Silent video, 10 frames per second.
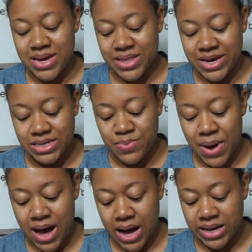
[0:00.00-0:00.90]
this
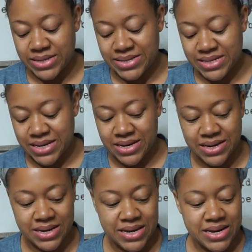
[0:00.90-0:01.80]
box
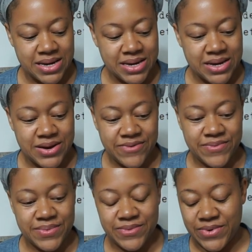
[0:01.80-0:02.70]

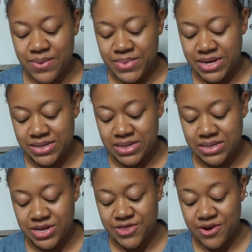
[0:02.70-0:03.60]
from the
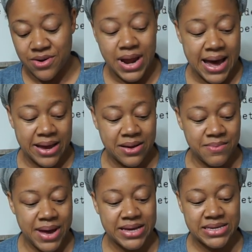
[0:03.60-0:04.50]
since the third item
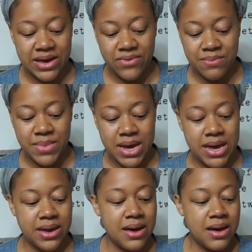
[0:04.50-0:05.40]
has given
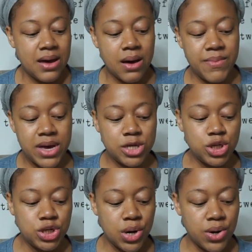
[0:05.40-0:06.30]
me a men's
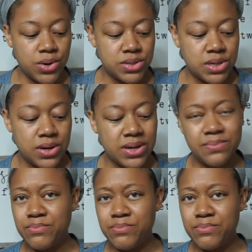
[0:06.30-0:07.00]
shirt, uh,